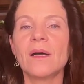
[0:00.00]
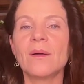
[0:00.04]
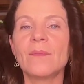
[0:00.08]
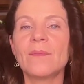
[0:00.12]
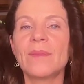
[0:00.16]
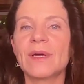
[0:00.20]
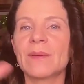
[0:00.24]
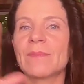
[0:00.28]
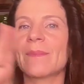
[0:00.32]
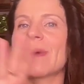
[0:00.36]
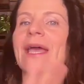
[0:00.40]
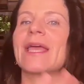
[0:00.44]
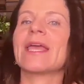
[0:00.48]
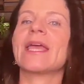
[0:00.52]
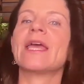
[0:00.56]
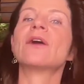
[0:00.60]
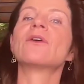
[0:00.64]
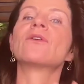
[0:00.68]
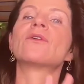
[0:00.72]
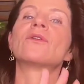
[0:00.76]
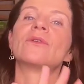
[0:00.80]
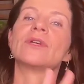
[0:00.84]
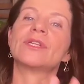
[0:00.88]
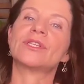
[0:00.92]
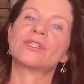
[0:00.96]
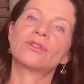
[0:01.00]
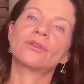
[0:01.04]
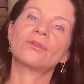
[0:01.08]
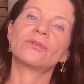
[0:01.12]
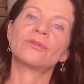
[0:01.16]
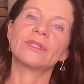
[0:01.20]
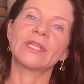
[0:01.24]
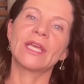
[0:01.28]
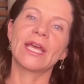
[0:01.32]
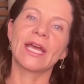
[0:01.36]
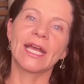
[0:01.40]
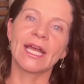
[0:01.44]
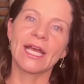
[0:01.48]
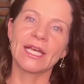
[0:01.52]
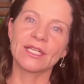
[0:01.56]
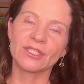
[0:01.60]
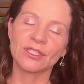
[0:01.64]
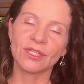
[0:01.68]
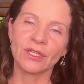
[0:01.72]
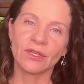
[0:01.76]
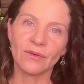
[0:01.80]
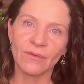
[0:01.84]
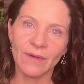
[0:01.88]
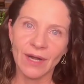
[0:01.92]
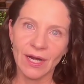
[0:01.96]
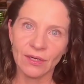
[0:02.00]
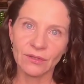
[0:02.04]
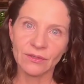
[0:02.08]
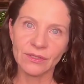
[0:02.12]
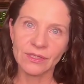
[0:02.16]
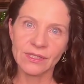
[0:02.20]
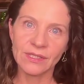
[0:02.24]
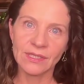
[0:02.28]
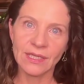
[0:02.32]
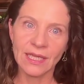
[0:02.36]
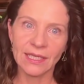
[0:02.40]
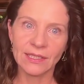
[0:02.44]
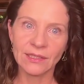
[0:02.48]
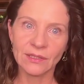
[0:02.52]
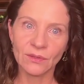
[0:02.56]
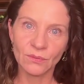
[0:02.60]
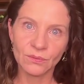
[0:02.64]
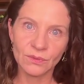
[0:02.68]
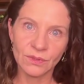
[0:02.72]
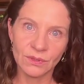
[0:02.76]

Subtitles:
But my angle is through the Akashic records, like